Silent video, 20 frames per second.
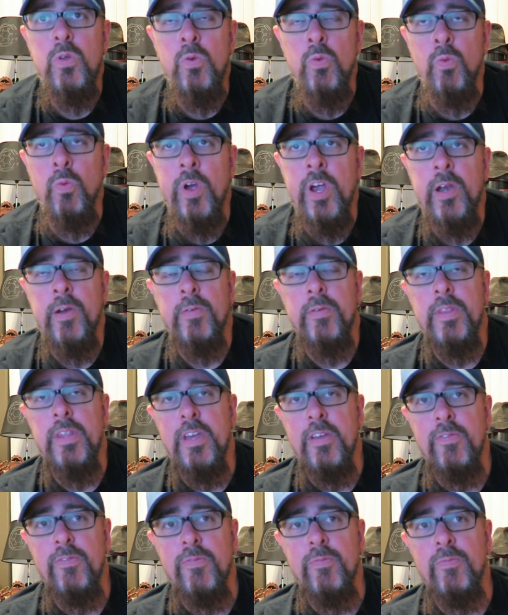where
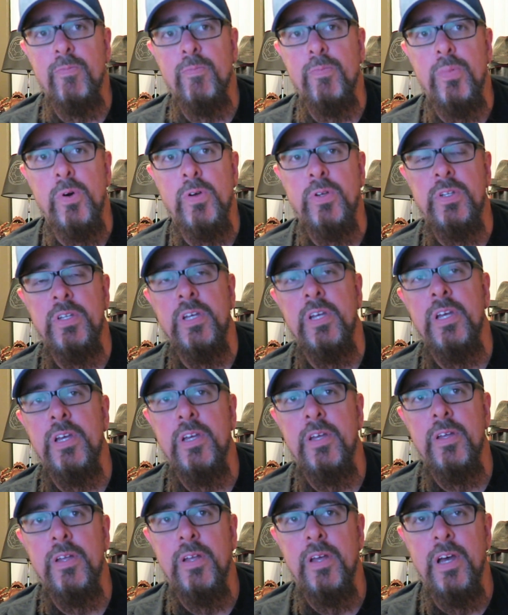they've booked
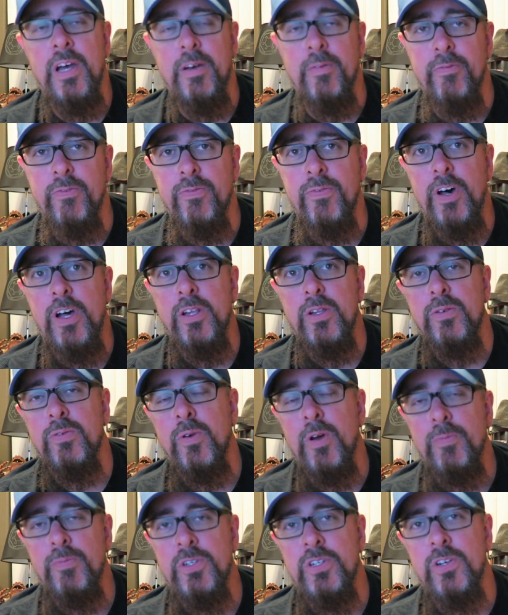
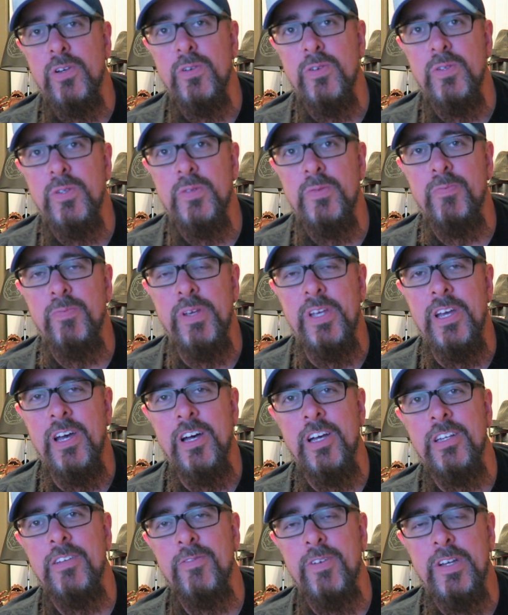follow-up shows
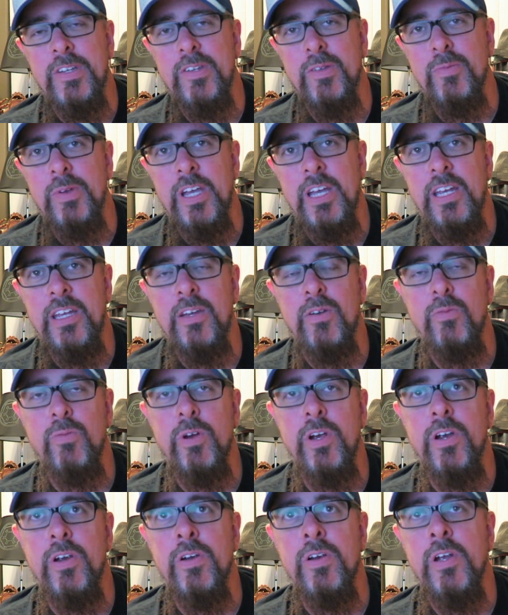beyond WrestleMania,
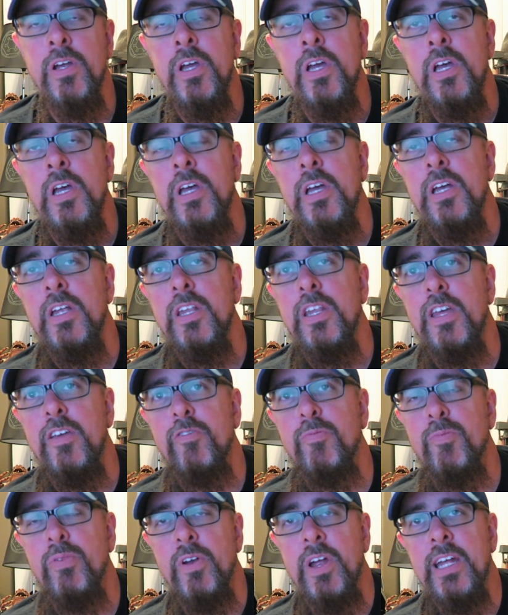where
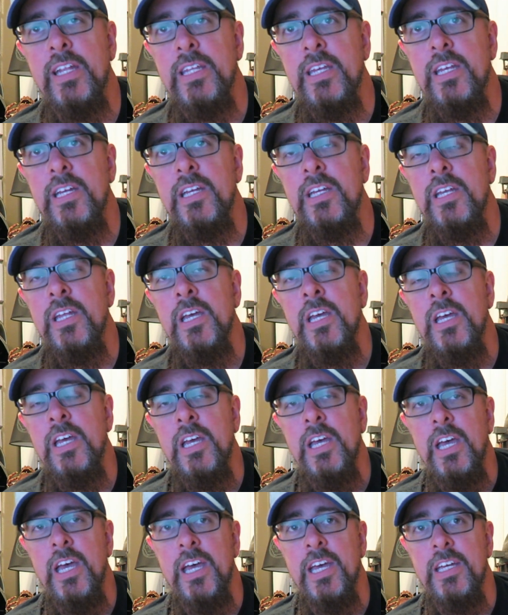they've branded it
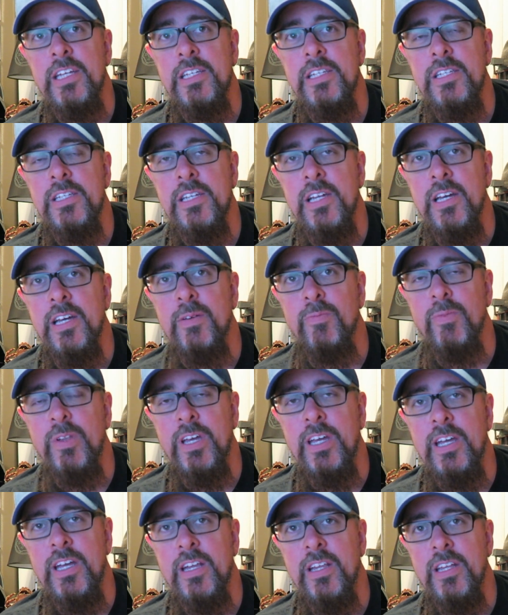as
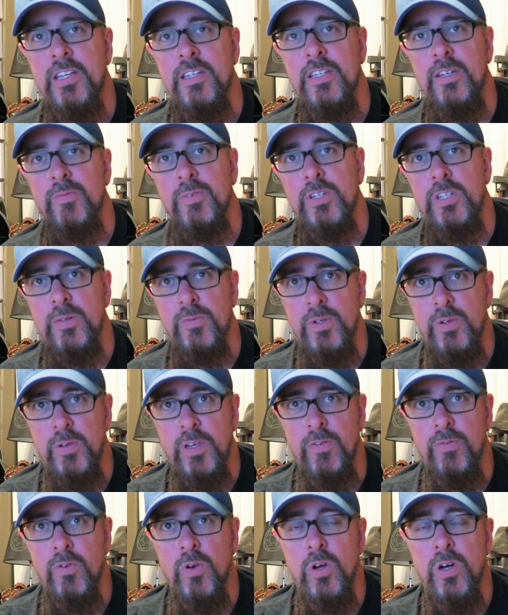like kind of like
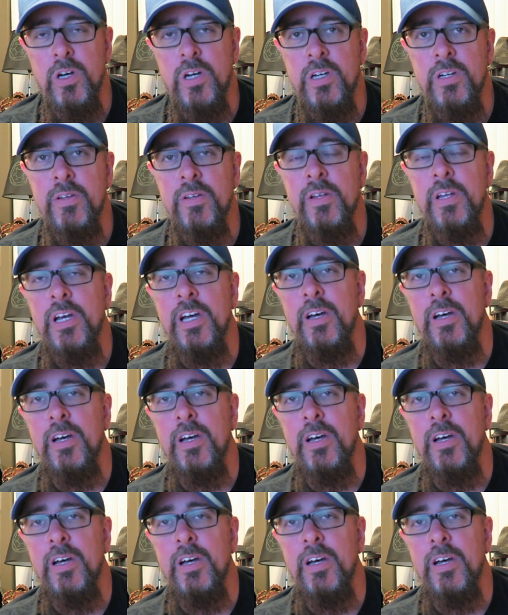WWE Raw,